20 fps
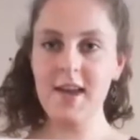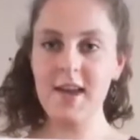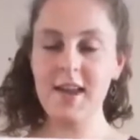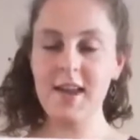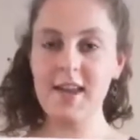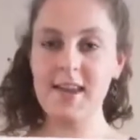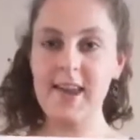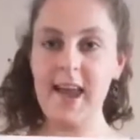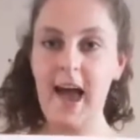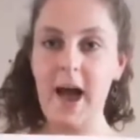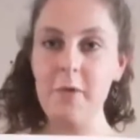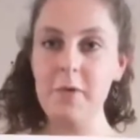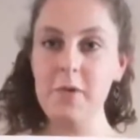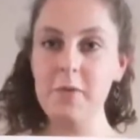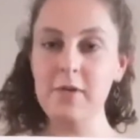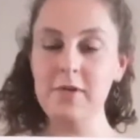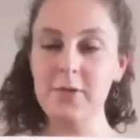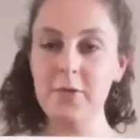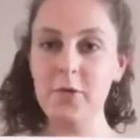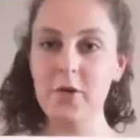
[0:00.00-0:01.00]
Now we
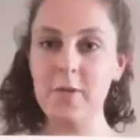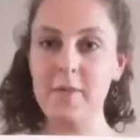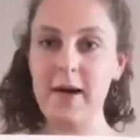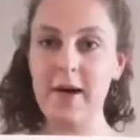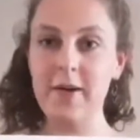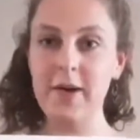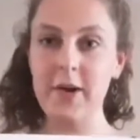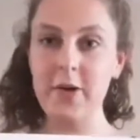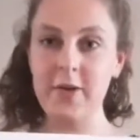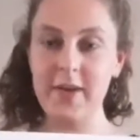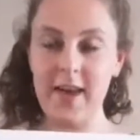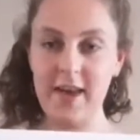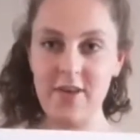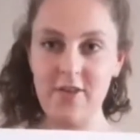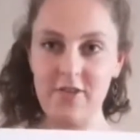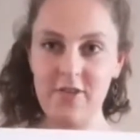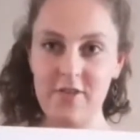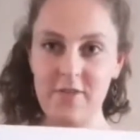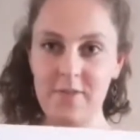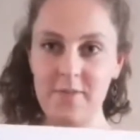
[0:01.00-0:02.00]
will talk about
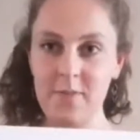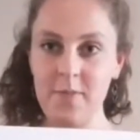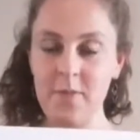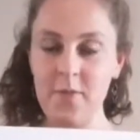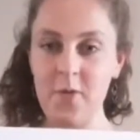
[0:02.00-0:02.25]
location,